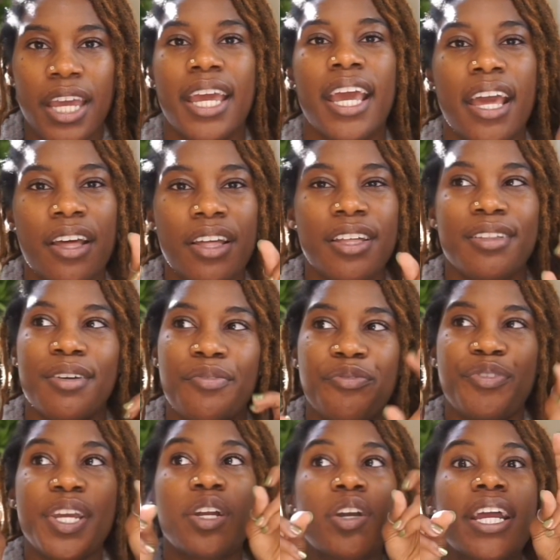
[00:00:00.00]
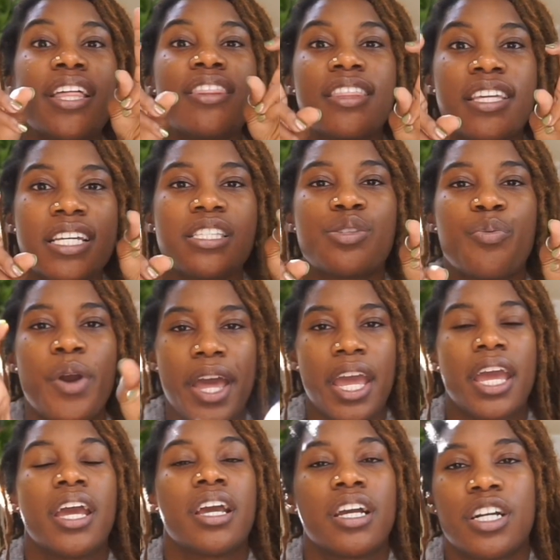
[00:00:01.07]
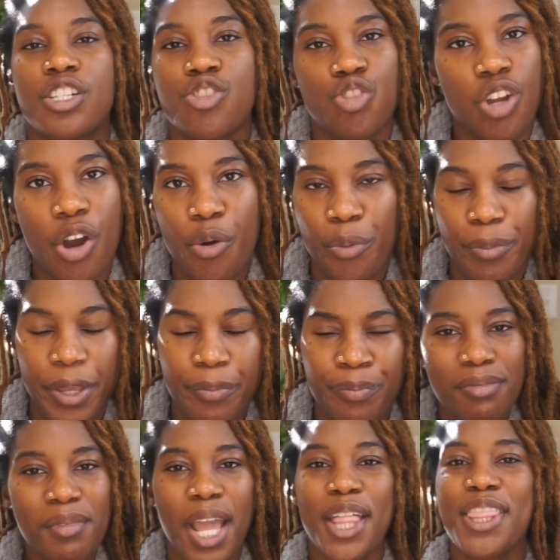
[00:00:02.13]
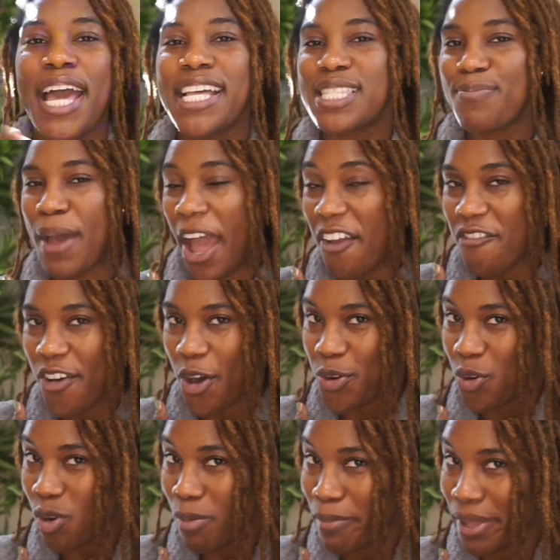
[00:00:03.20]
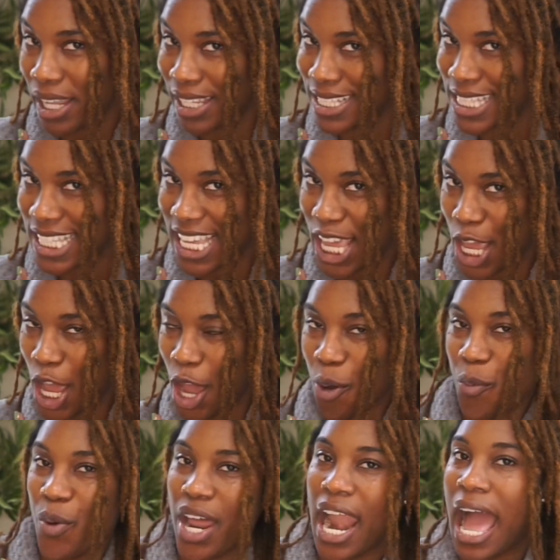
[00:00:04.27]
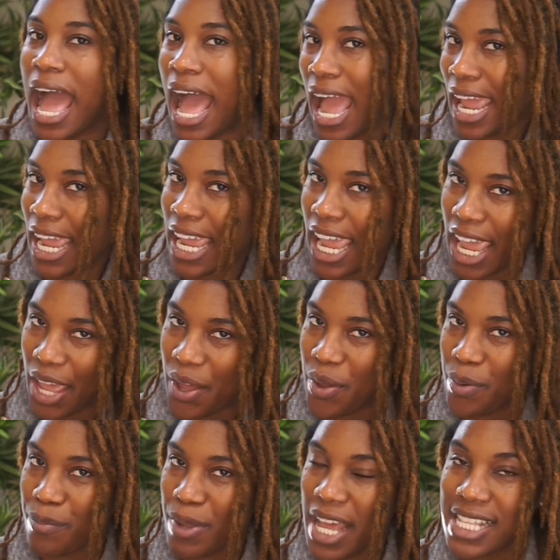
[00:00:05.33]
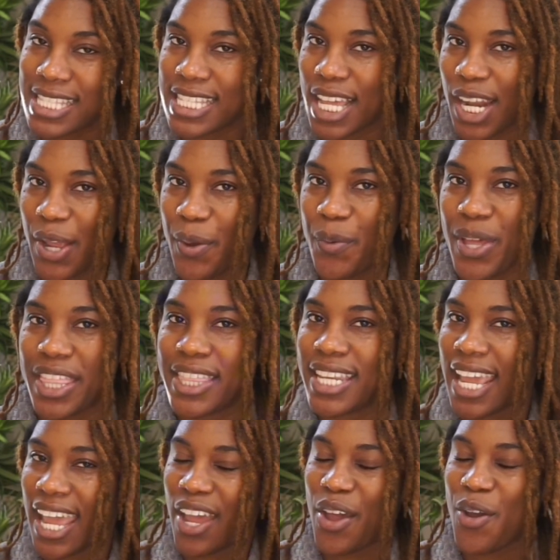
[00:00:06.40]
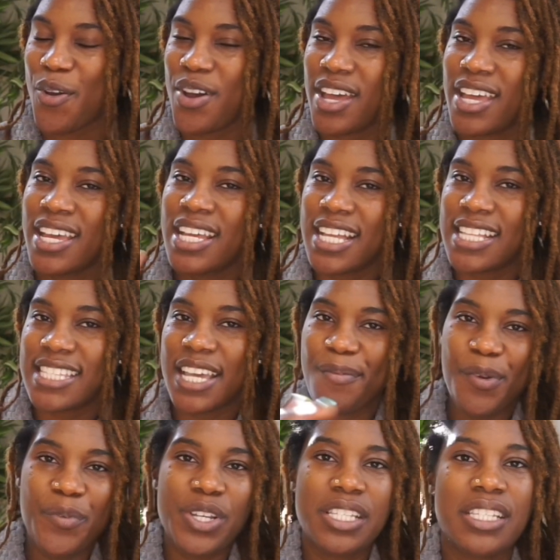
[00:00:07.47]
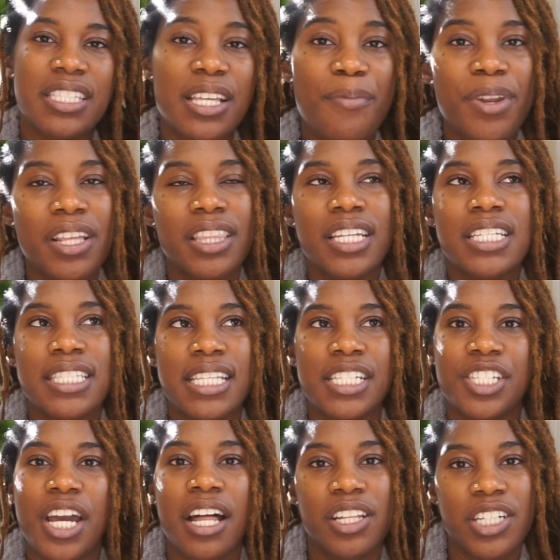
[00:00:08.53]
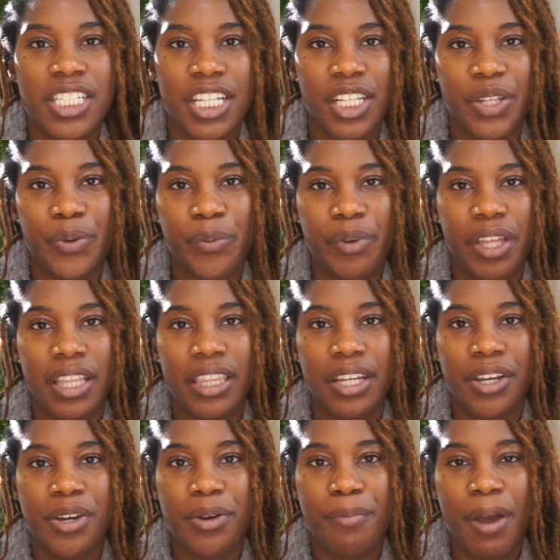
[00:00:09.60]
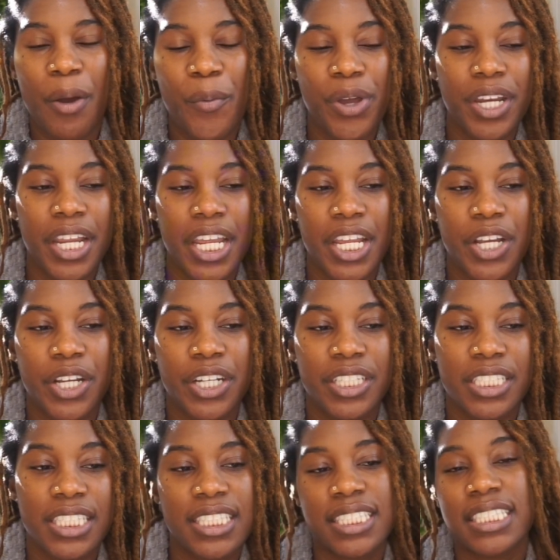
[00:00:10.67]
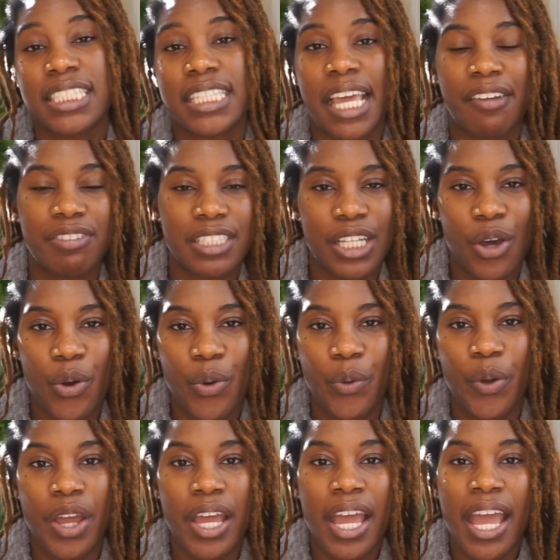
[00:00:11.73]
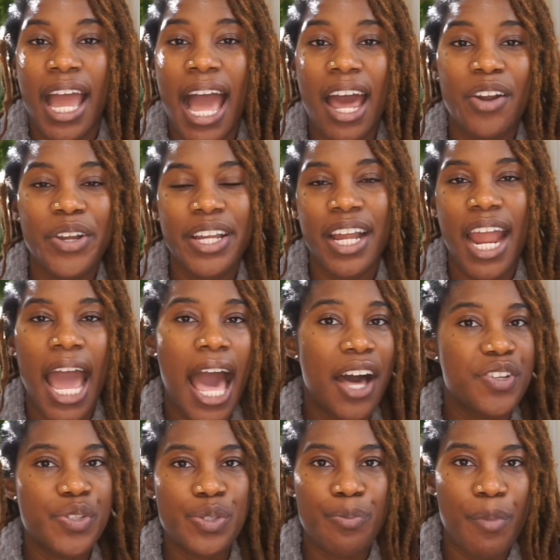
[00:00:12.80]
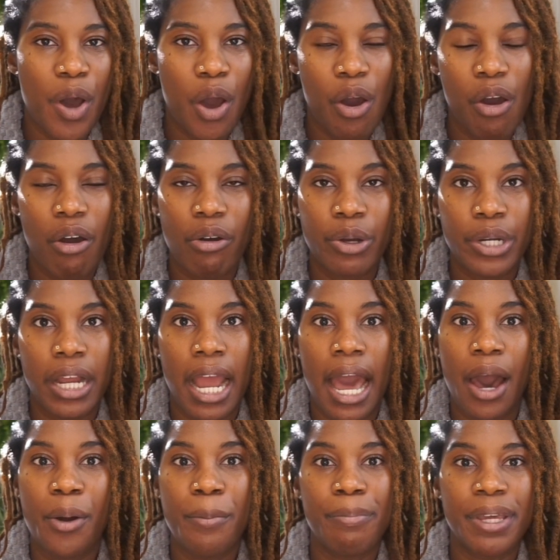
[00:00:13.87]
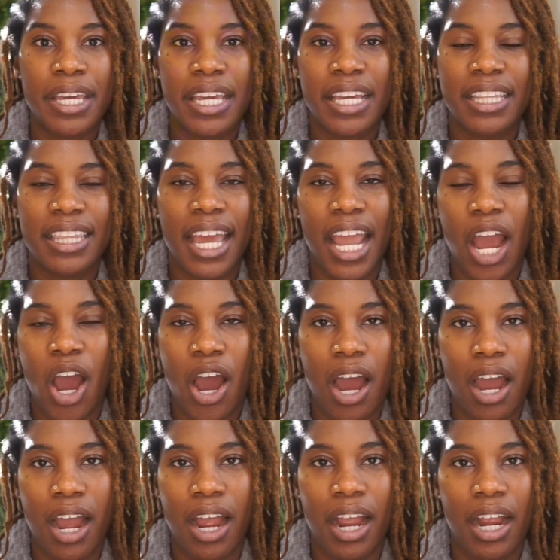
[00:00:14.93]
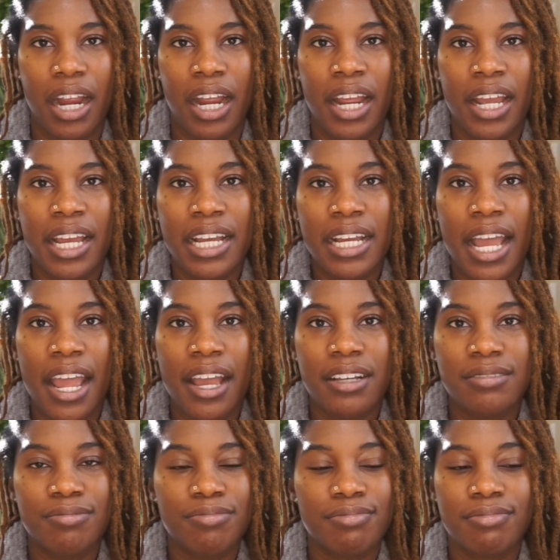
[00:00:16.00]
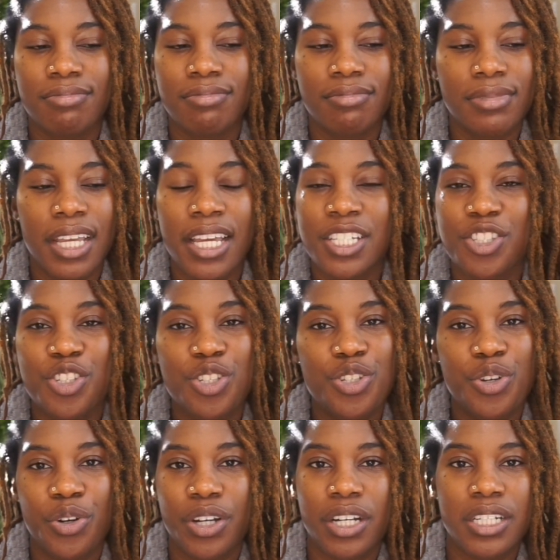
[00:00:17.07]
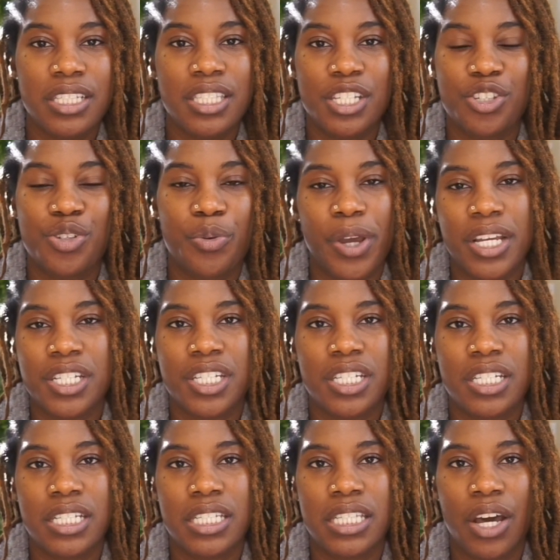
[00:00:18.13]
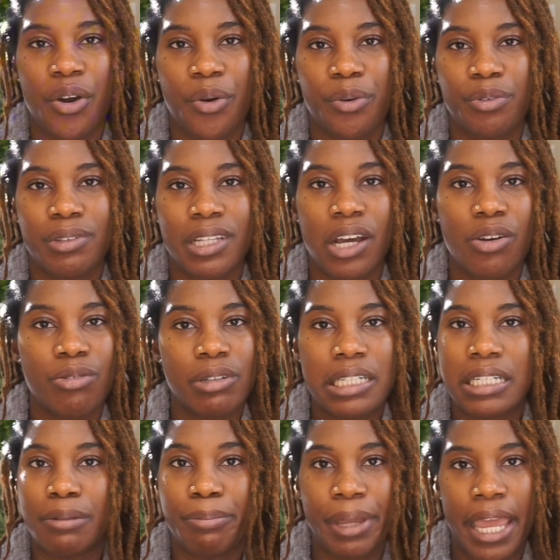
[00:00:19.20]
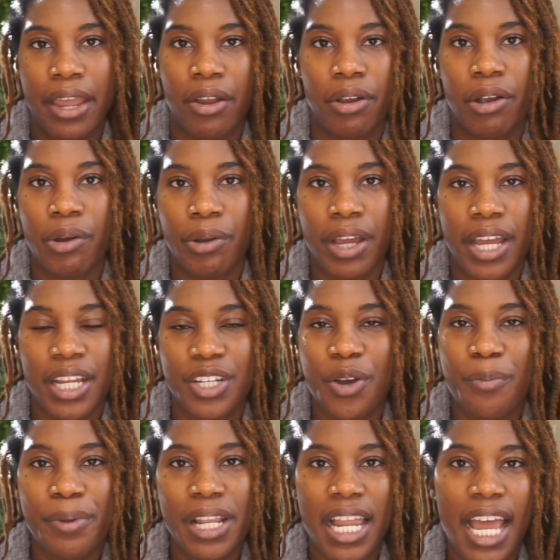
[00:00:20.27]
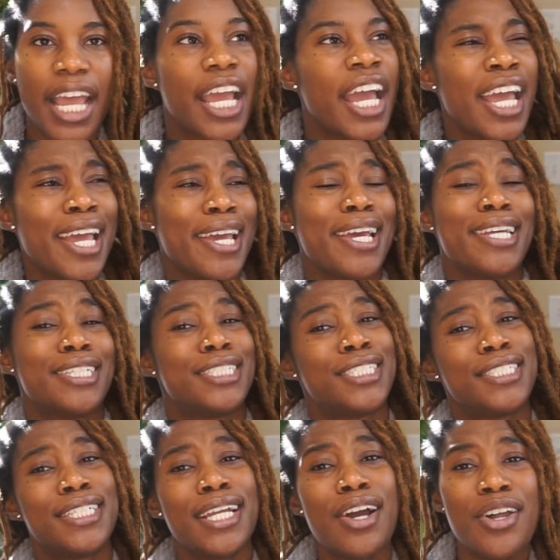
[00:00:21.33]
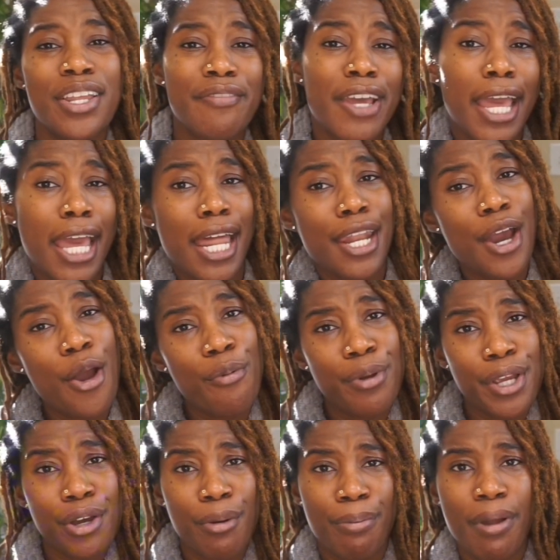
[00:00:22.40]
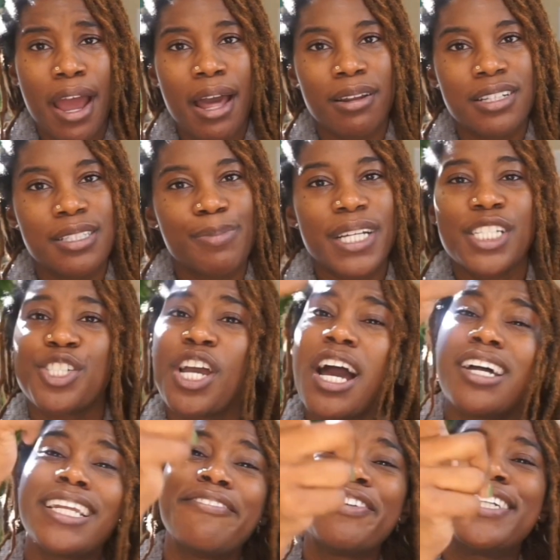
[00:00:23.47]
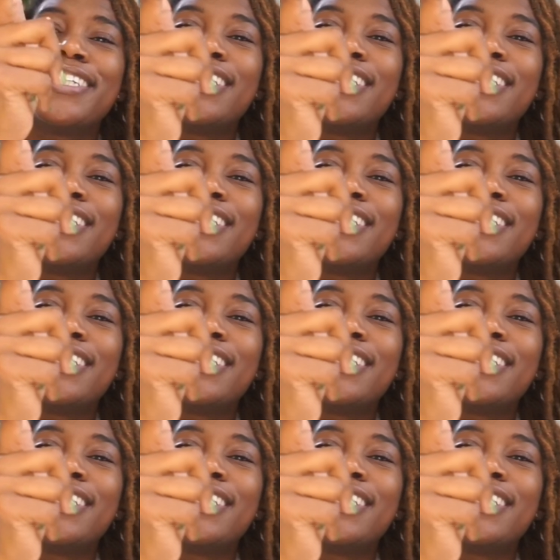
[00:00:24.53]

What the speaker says: in this way control me. That's my vulnerability and what I am dealing with now. Tell me what some of the things that y'all are dealing with. I want to hear. This is a safe zone. I don't care how small or how big they are. It's your situation, so don't compare, okay? Don't be like, she don't even have no real problems because you don't even